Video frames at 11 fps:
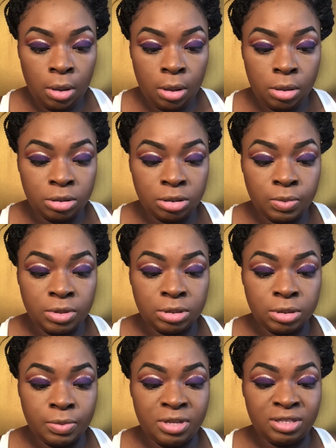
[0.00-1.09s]
You just want to
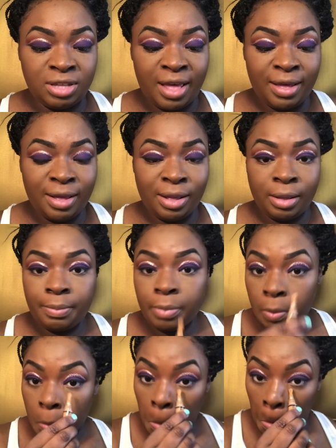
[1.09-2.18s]
squeeze that up.
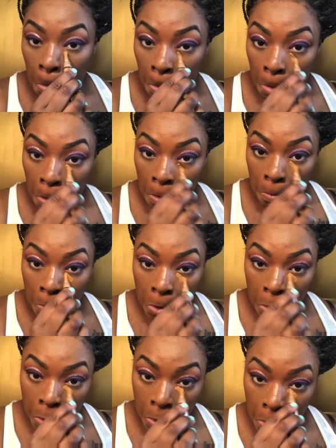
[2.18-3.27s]
I'm going
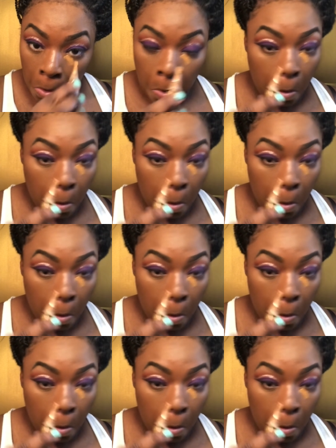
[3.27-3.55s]
to